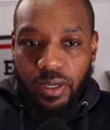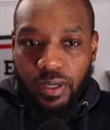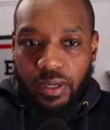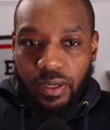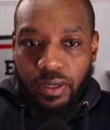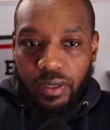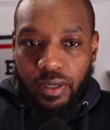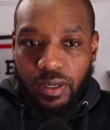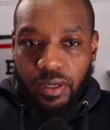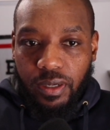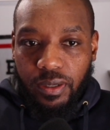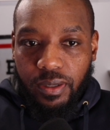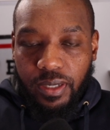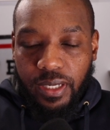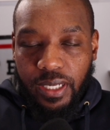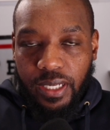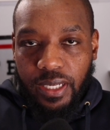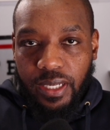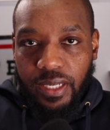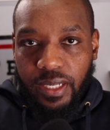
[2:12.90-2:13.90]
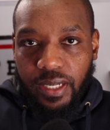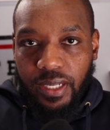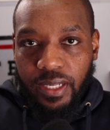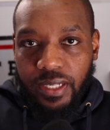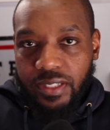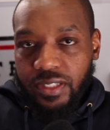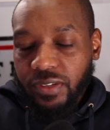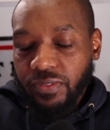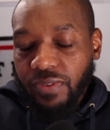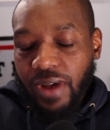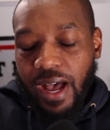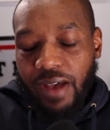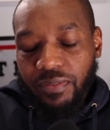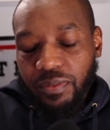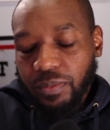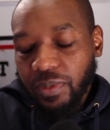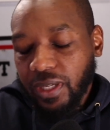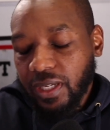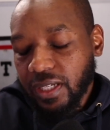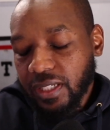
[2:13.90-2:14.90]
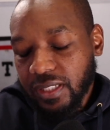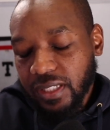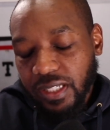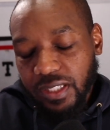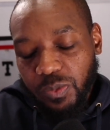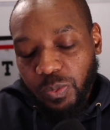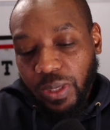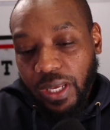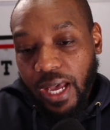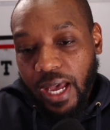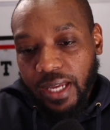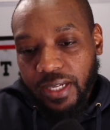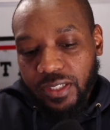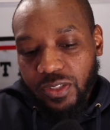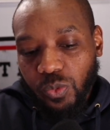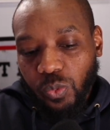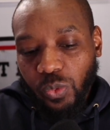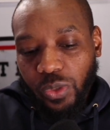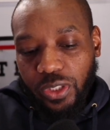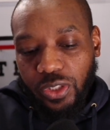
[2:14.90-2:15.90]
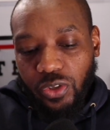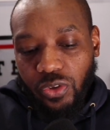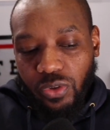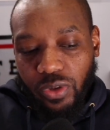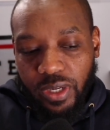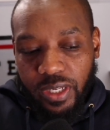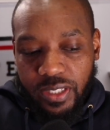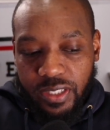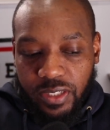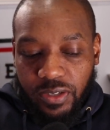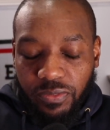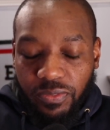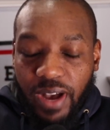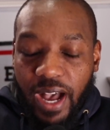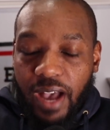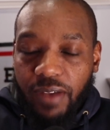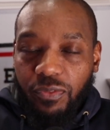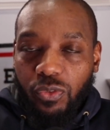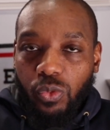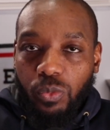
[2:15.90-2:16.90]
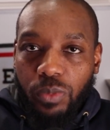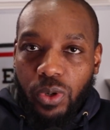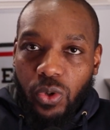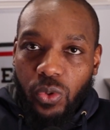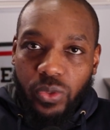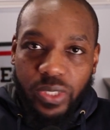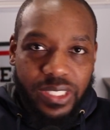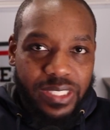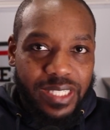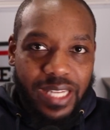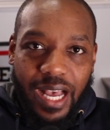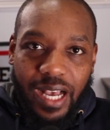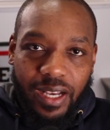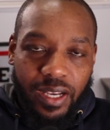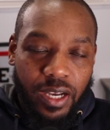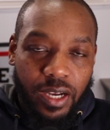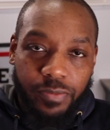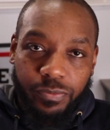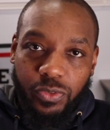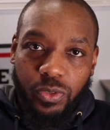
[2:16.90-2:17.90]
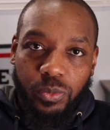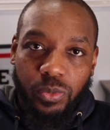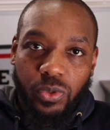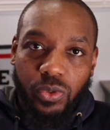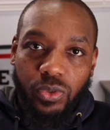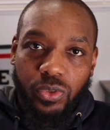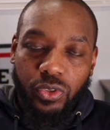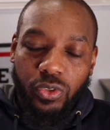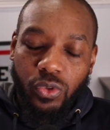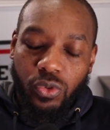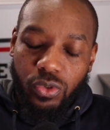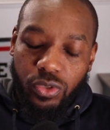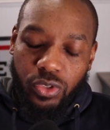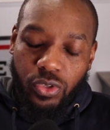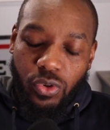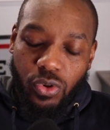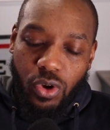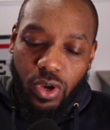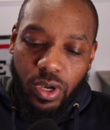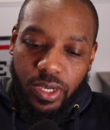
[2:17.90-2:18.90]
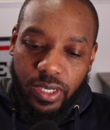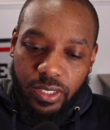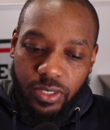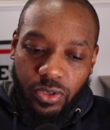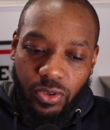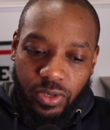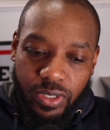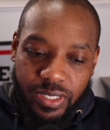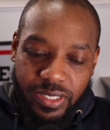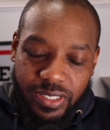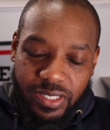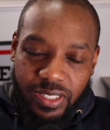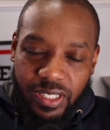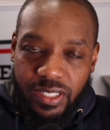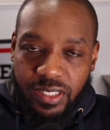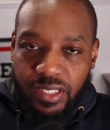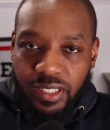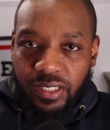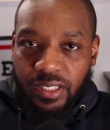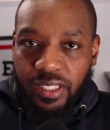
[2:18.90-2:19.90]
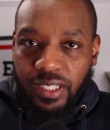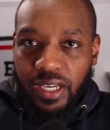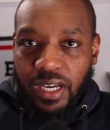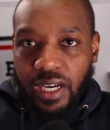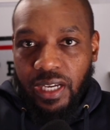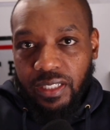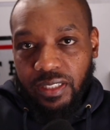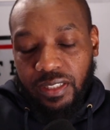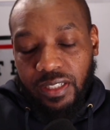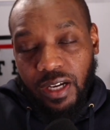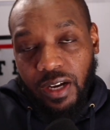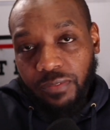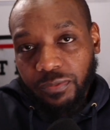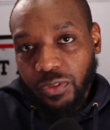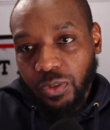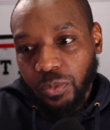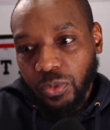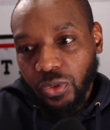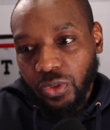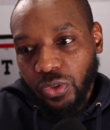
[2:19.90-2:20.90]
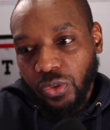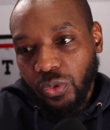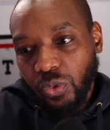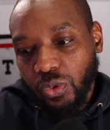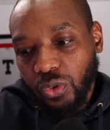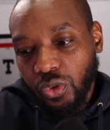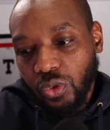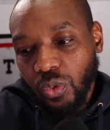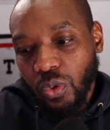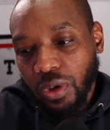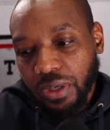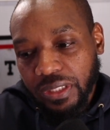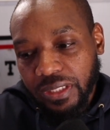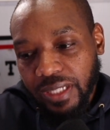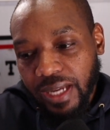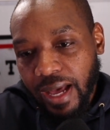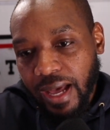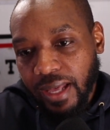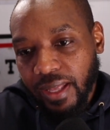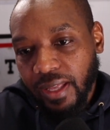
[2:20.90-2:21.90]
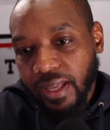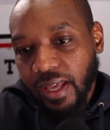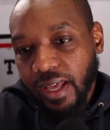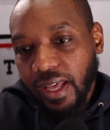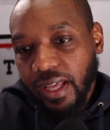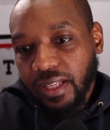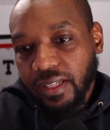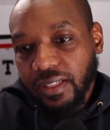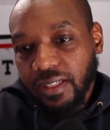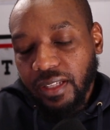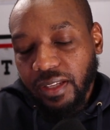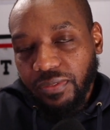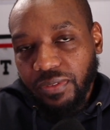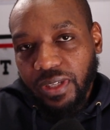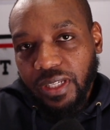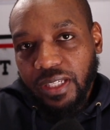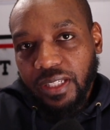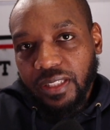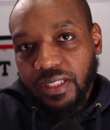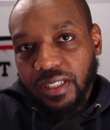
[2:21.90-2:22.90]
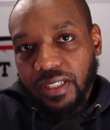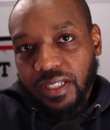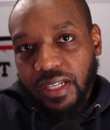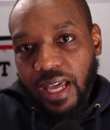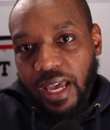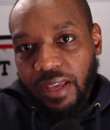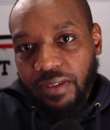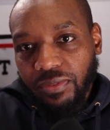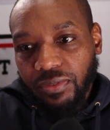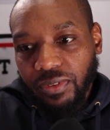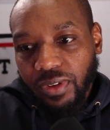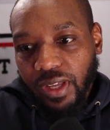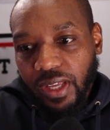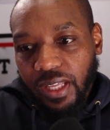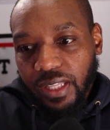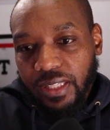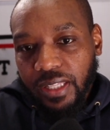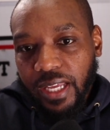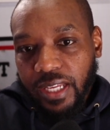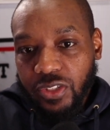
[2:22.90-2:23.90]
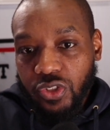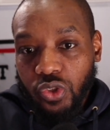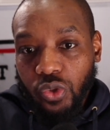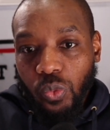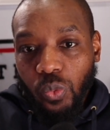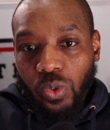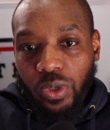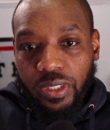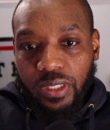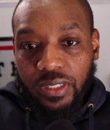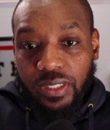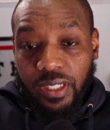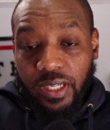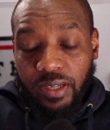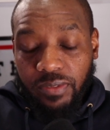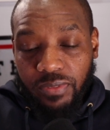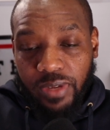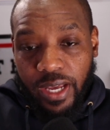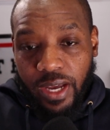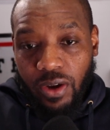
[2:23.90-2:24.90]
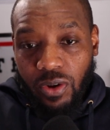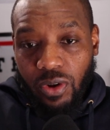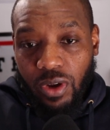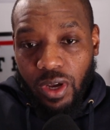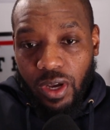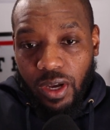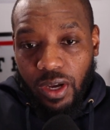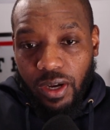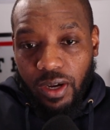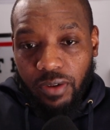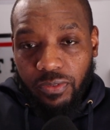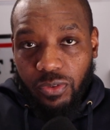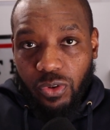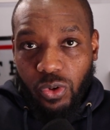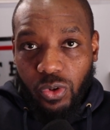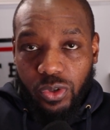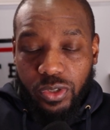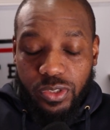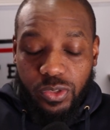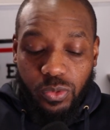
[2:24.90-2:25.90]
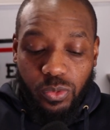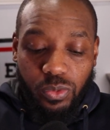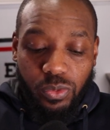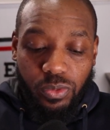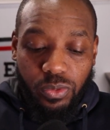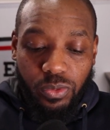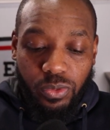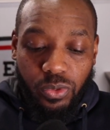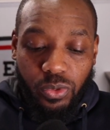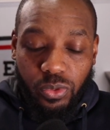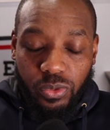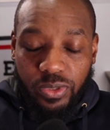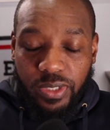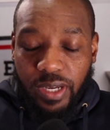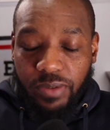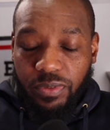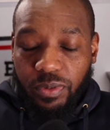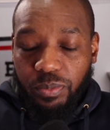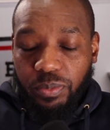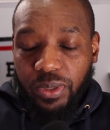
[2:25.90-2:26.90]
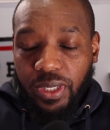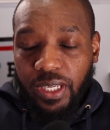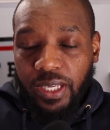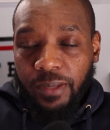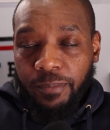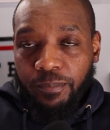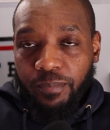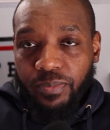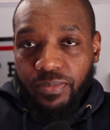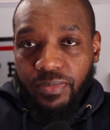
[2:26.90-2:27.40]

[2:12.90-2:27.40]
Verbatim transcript: uh, uh, in, in surviving because let's be honest, when you're in survival mode, it's not comfortable. You're, you're, you're consistently uncomfortable. You, you are not living the life that you want to live. Now, of course, you'll never be